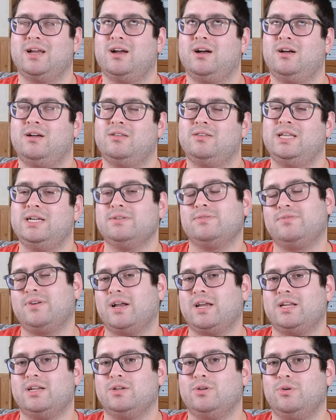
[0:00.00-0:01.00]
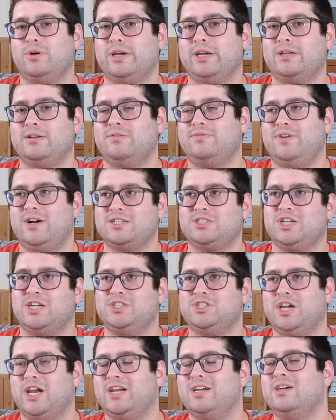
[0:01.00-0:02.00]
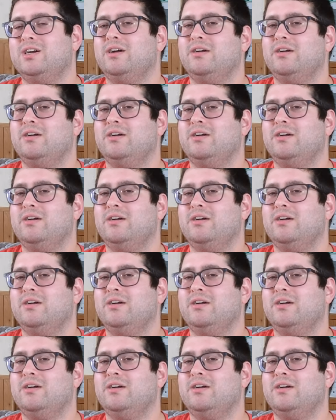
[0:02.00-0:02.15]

ugh, that's fucking annoying. Fuck JJ.